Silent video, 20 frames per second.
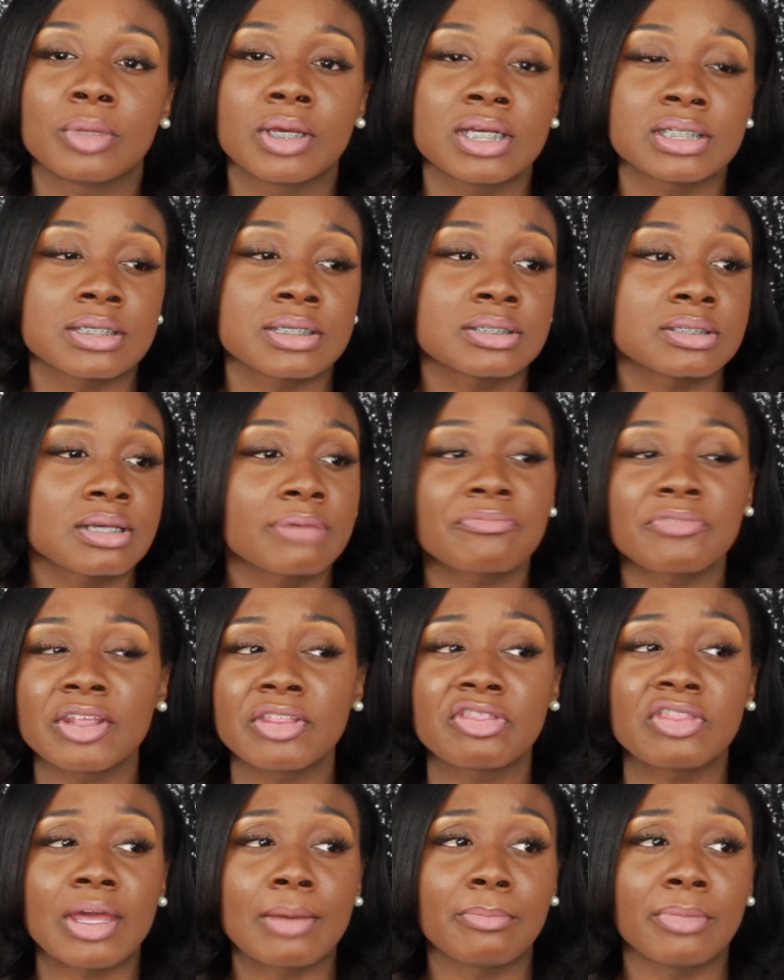because of
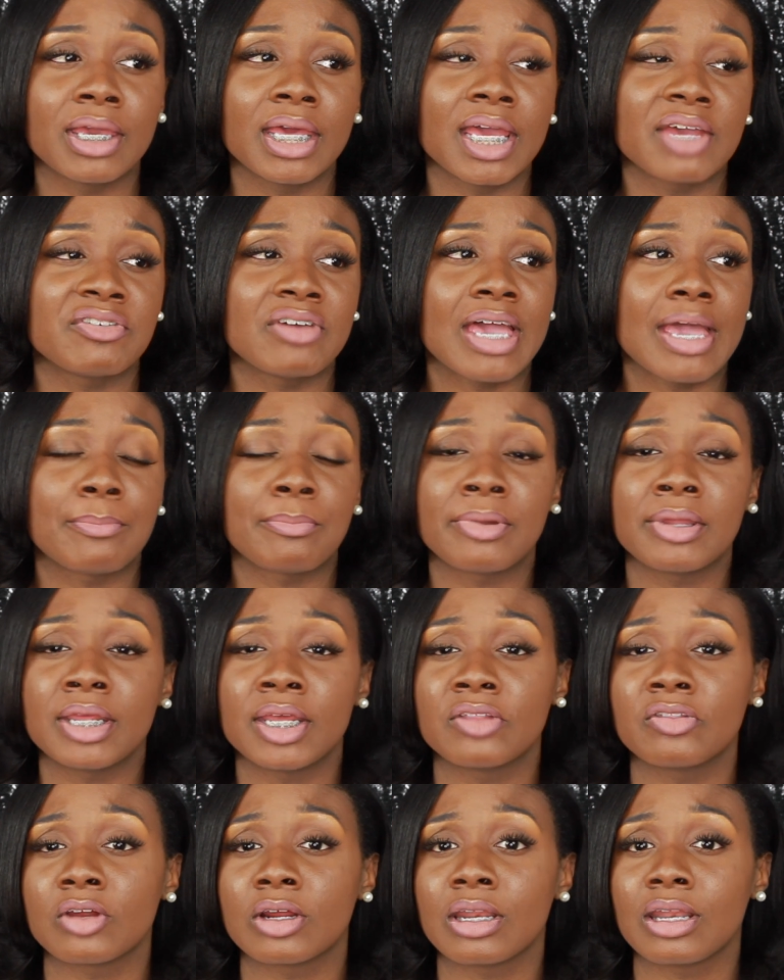something that may have happened
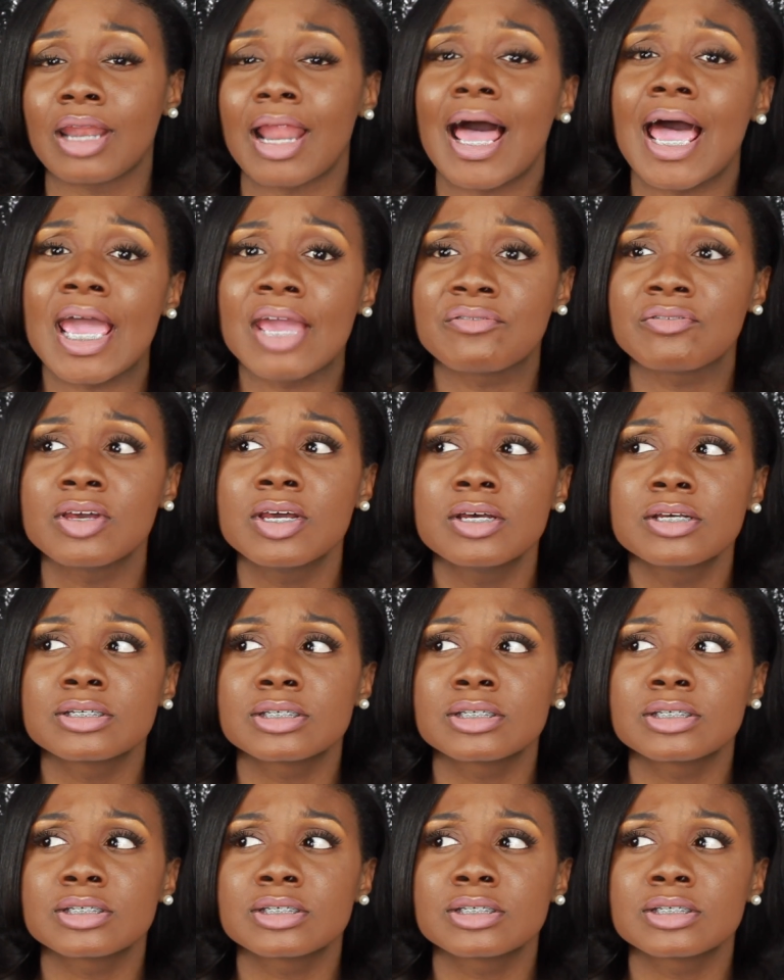in their life.